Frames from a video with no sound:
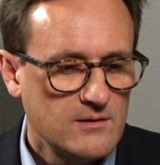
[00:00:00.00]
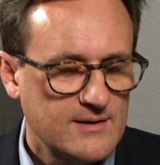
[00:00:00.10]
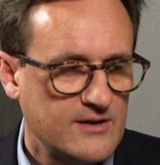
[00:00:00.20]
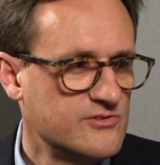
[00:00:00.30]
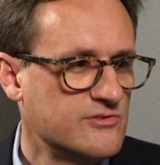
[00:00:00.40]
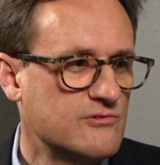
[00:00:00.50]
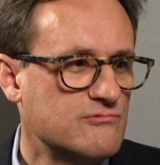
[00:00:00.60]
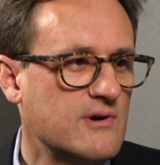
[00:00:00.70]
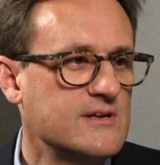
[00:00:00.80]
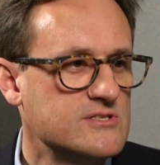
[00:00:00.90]
Cash is a
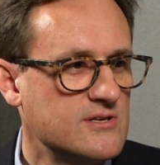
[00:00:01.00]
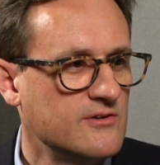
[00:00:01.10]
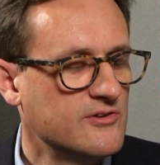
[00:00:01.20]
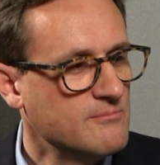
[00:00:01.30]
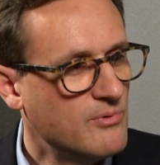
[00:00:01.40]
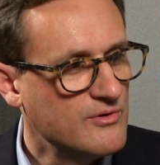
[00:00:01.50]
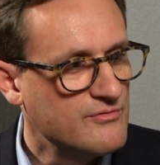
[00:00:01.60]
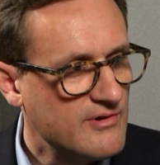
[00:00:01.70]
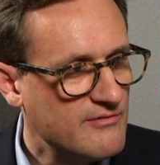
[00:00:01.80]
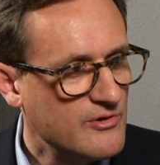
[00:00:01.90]
great starting point
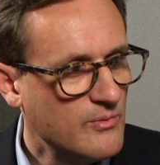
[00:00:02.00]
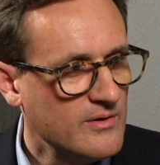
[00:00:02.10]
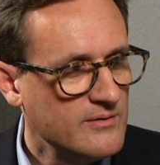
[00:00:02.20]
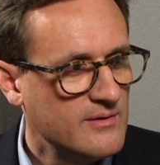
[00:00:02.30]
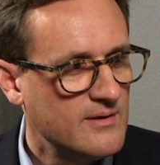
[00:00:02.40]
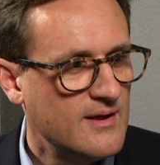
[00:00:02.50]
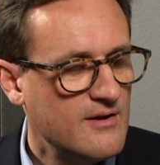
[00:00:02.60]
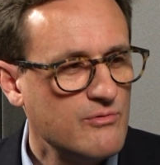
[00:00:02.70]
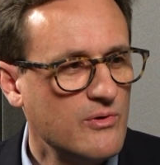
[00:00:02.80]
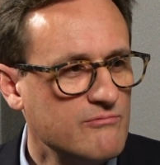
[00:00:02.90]
for everyone.
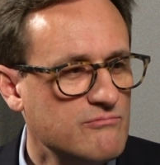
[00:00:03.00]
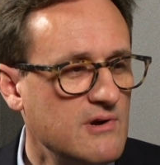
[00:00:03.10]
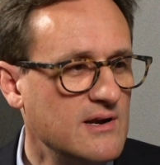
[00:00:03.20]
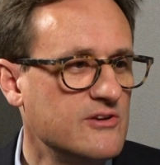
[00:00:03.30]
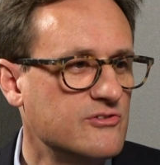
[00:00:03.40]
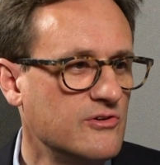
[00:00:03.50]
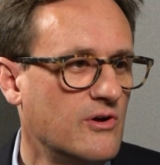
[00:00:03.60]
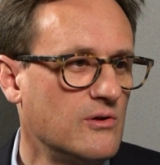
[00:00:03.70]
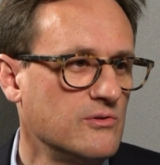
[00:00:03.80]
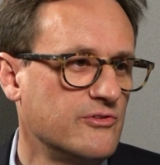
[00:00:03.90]
Everyone really should
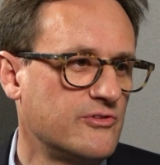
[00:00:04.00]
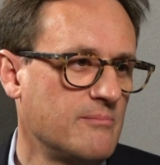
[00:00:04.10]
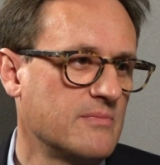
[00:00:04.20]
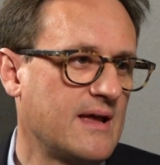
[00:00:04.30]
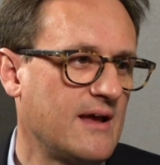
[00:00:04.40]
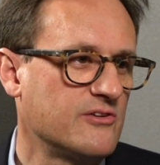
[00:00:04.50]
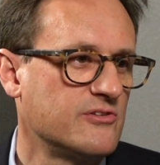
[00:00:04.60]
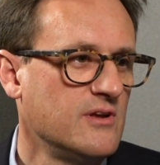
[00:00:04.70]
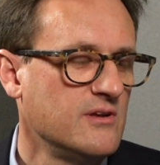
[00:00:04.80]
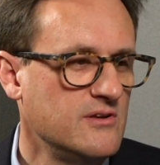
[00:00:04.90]
hold some
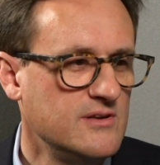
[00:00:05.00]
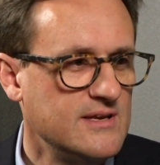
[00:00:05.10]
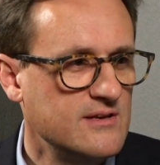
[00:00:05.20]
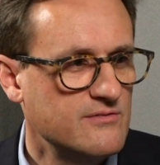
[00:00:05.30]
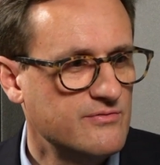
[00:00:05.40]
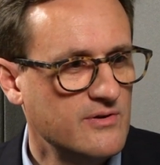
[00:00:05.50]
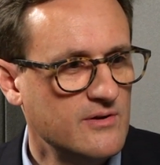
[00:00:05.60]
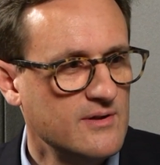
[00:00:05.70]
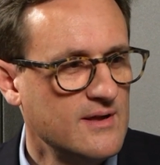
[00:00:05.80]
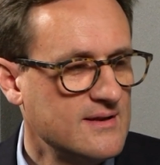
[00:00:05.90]
cash. You need it
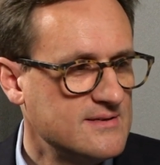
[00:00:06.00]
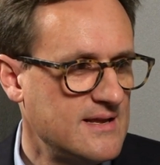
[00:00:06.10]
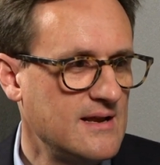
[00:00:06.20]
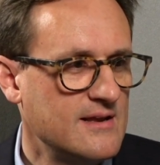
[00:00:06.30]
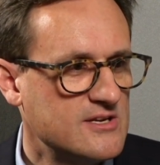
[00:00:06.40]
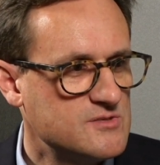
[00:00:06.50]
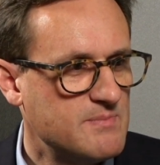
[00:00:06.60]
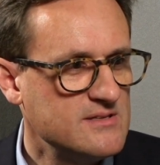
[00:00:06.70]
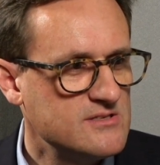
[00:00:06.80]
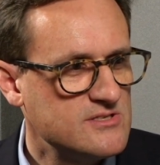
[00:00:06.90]
for daily
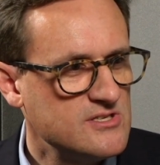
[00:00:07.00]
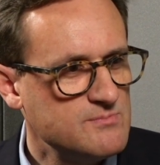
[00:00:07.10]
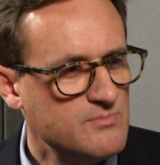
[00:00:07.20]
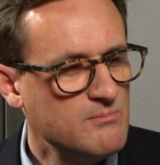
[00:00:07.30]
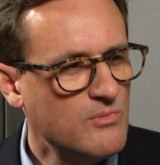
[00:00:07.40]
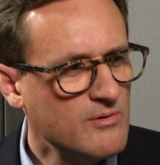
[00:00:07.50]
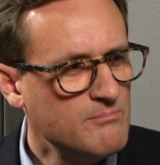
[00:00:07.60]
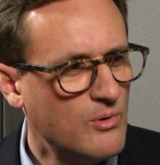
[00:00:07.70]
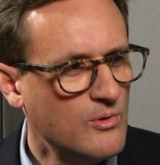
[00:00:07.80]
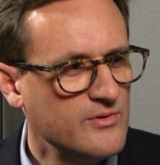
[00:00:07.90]
expenses, but more
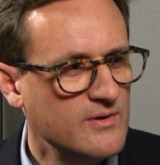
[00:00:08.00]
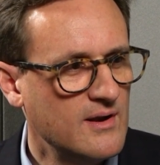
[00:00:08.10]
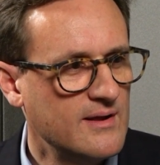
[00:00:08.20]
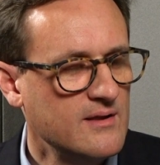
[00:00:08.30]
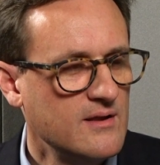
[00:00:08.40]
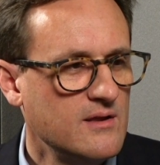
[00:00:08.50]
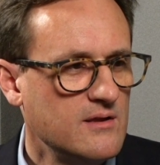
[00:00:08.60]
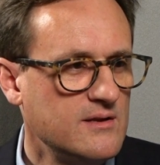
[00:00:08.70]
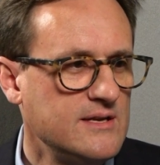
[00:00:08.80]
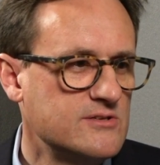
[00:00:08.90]
importantly,
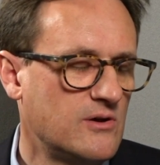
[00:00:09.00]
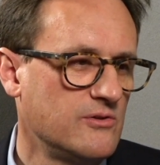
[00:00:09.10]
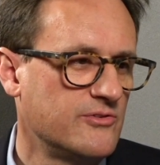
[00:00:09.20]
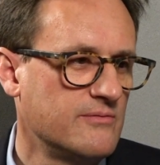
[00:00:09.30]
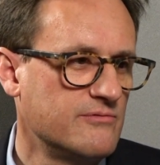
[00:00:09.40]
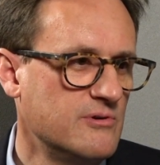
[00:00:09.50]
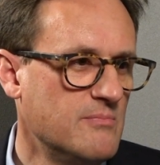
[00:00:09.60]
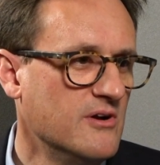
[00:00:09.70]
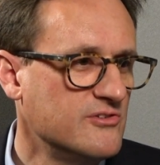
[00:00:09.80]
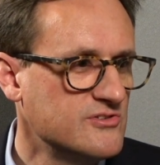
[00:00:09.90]
you need to hold some for
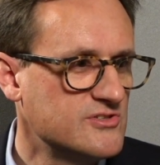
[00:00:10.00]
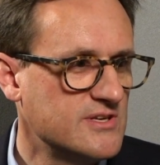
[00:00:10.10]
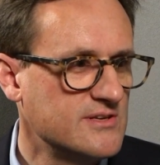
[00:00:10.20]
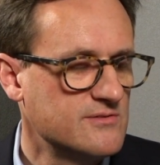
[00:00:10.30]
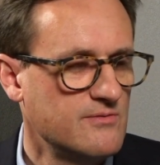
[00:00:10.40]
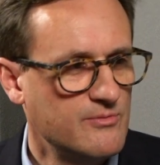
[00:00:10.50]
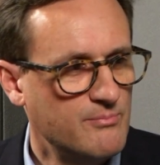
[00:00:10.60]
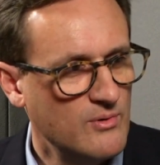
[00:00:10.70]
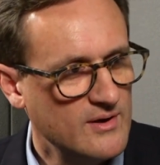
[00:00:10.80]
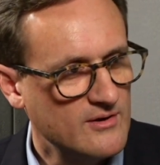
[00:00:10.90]
emergencies. If the
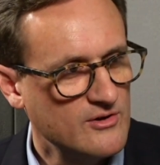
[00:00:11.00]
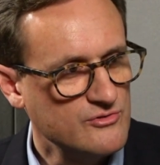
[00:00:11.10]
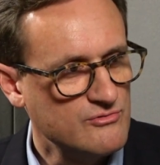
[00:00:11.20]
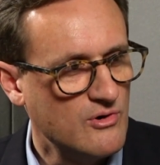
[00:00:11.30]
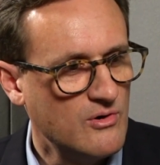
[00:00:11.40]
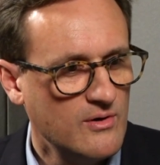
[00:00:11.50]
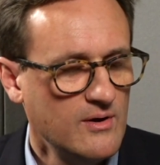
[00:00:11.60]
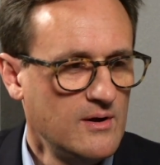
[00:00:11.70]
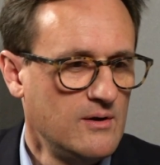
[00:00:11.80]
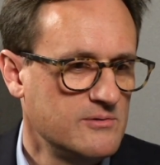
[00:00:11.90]
boiler goes wrong,
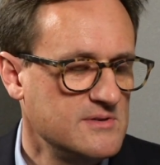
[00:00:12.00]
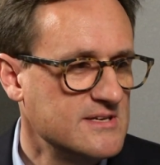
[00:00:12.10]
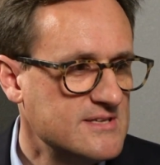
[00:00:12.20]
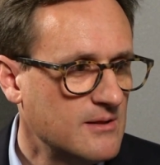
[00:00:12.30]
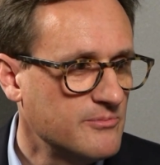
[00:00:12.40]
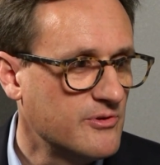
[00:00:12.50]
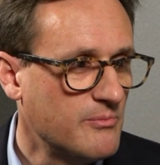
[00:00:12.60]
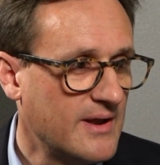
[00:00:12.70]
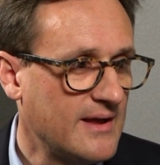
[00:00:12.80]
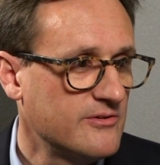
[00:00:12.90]
you need to help
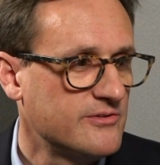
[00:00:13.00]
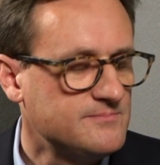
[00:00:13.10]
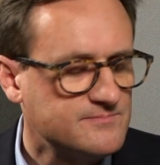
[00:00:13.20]
someone out.